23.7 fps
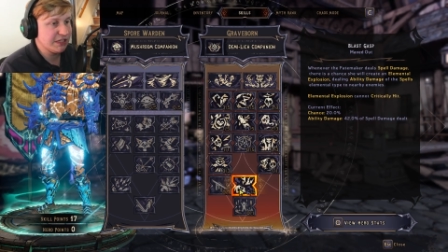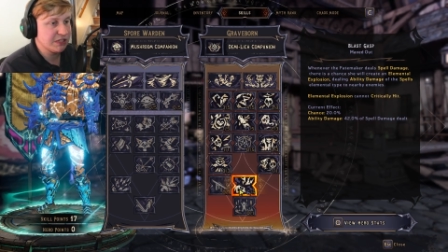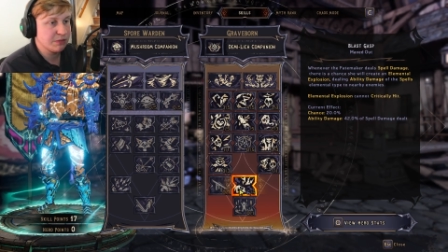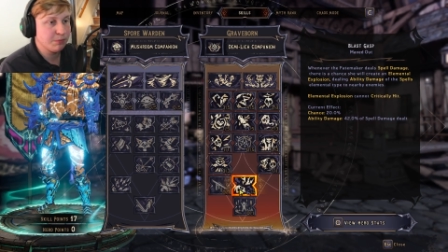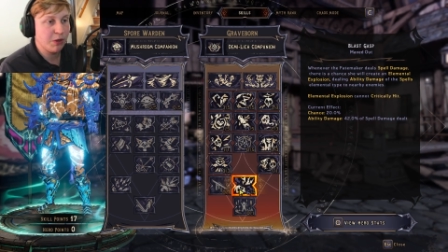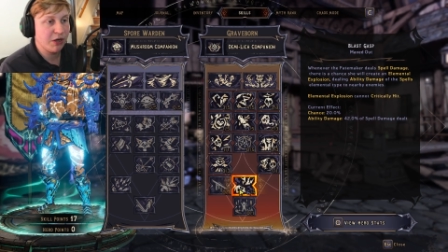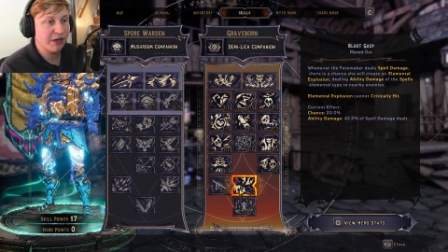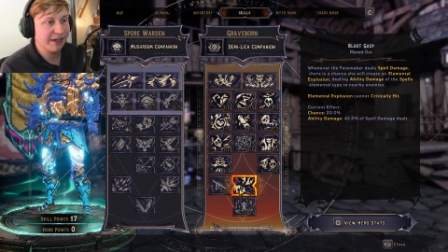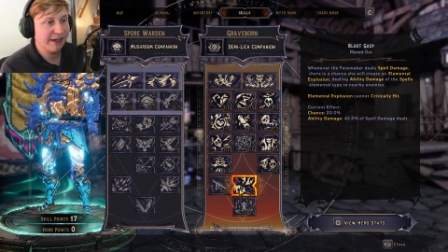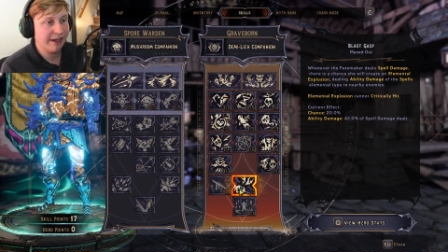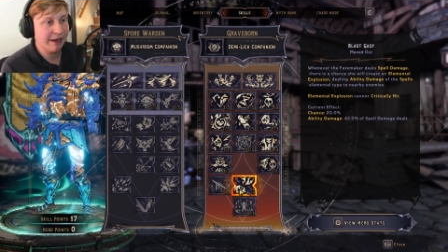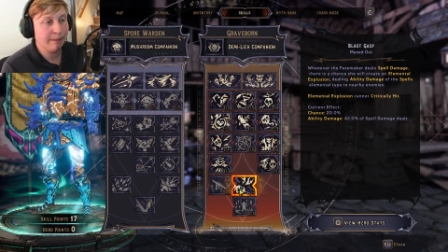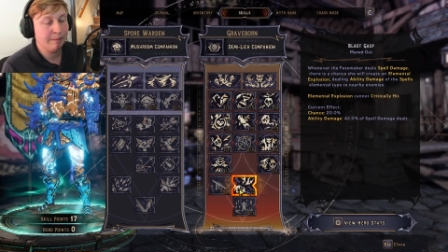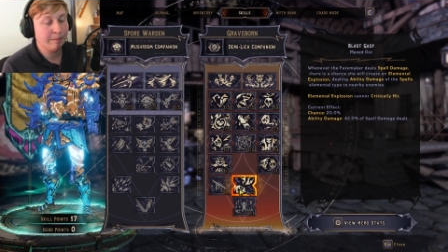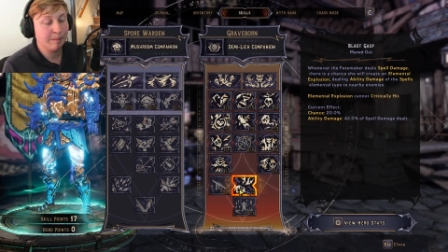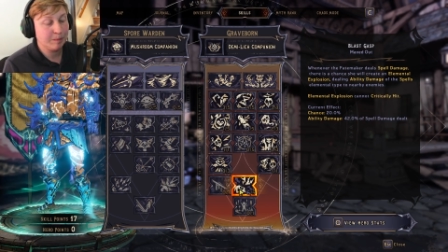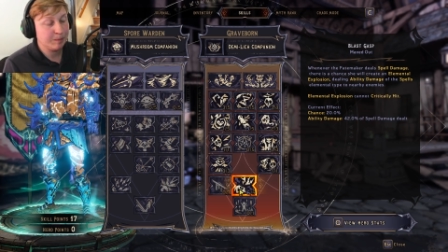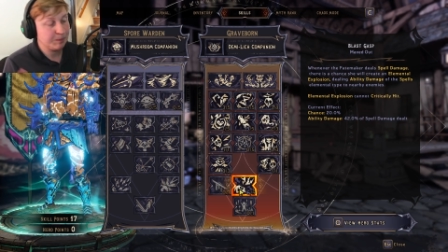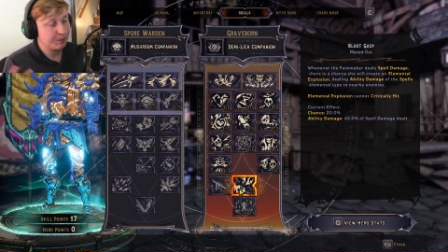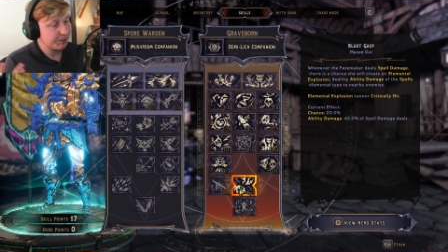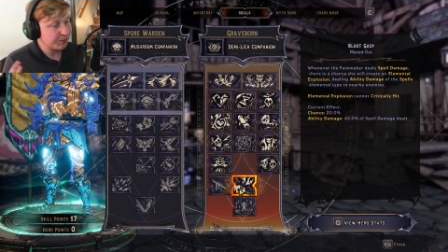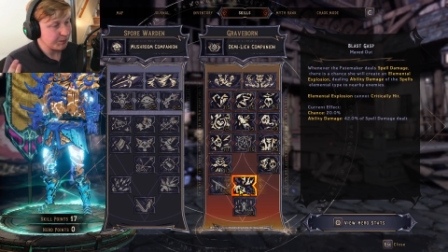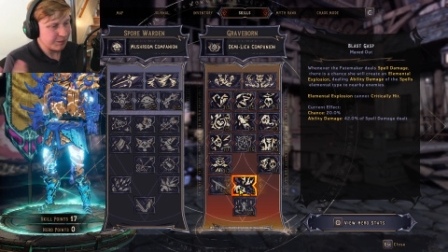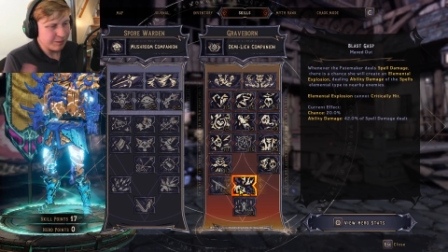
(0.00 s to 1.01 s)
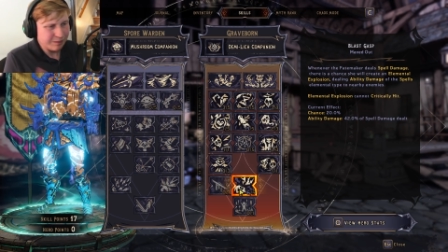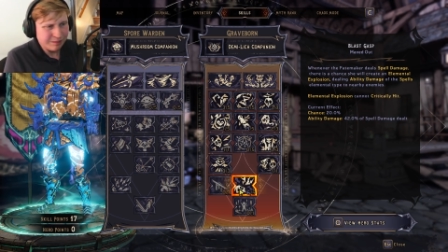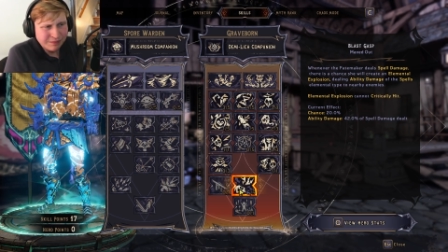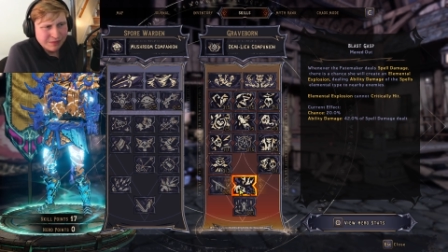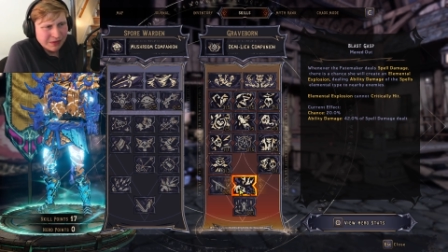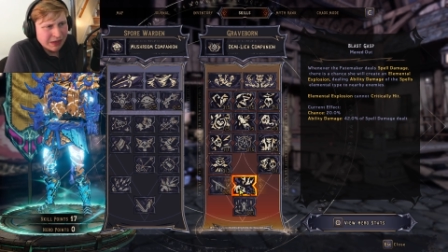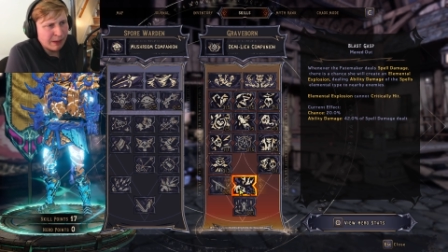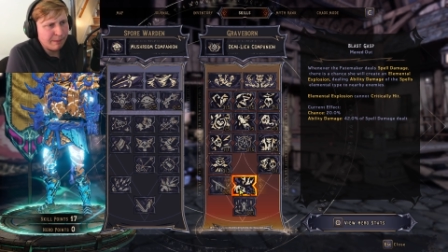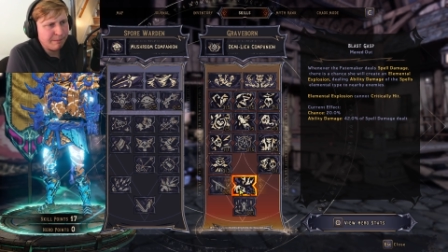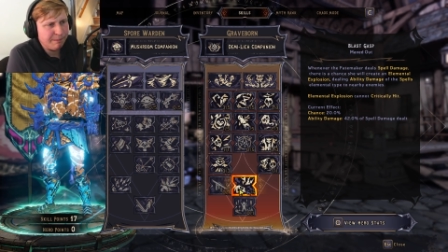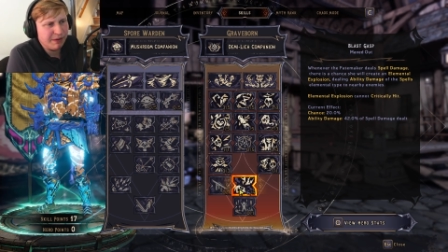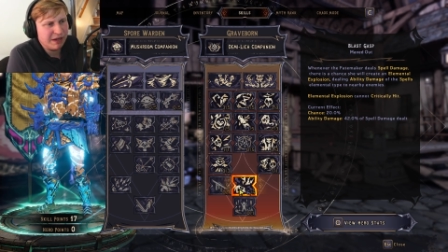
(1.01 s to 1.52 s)
spawning it,
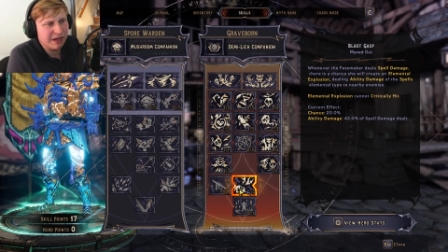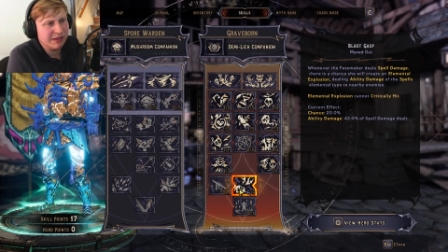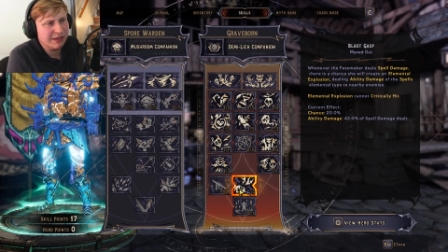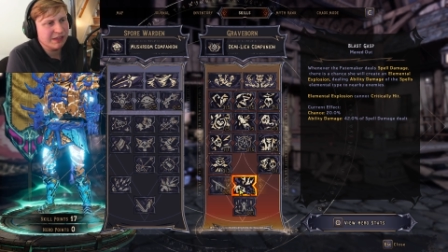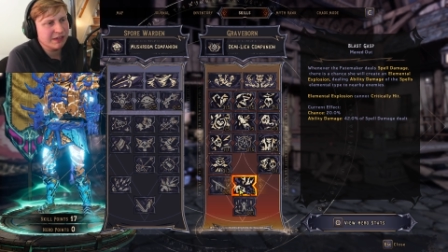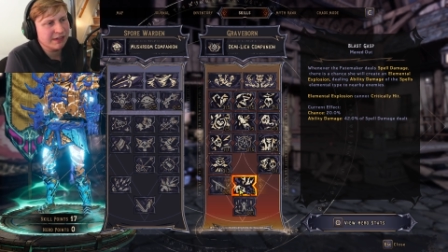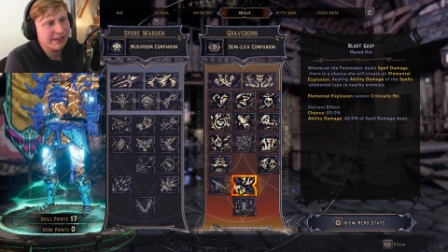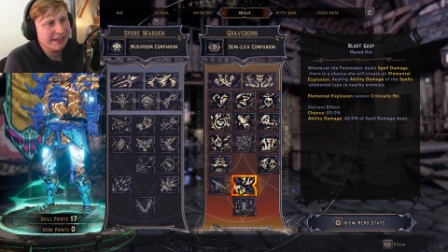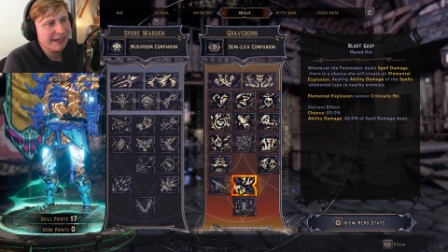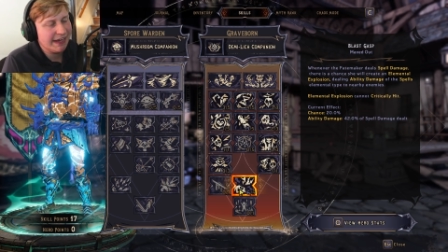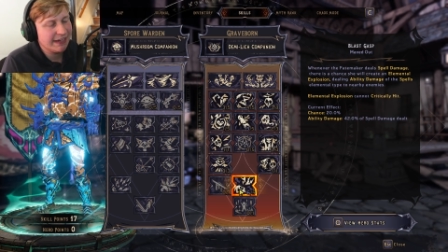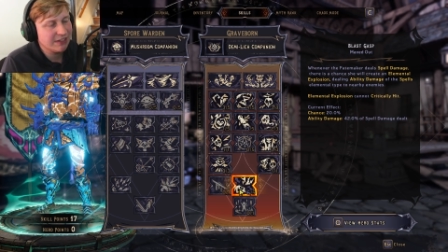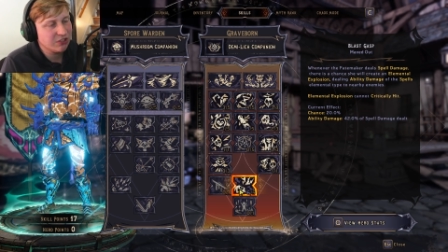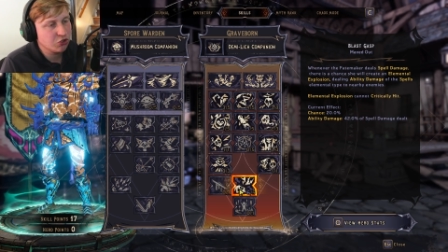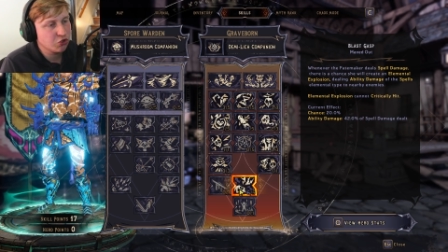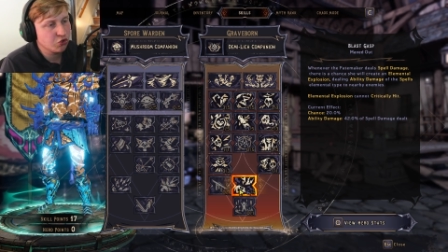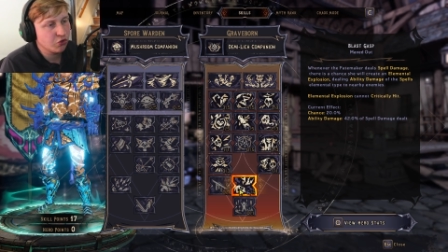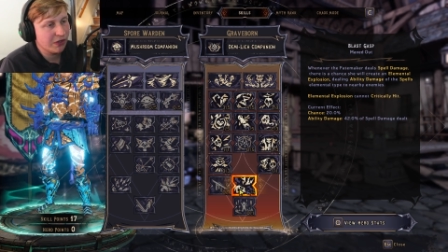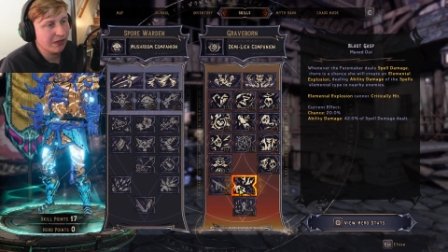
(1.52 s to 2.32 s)
but it literally has a